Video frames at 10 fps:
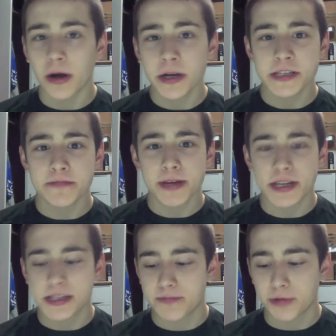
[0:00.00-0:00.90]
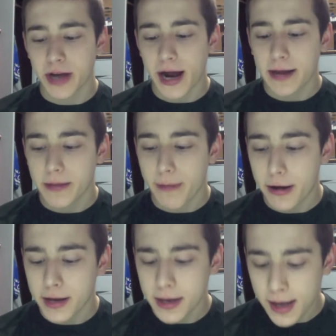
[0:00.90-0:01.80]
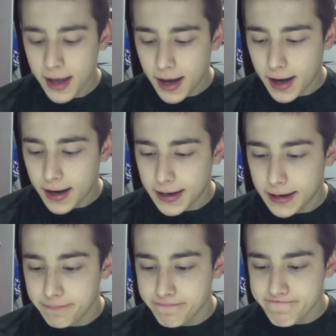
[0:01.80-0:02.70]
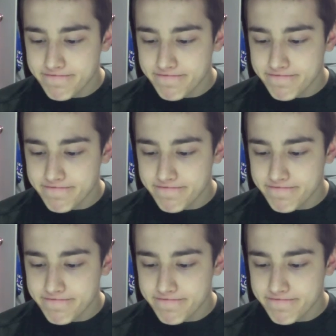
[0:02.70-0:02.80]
He speaks pretty highly about it. And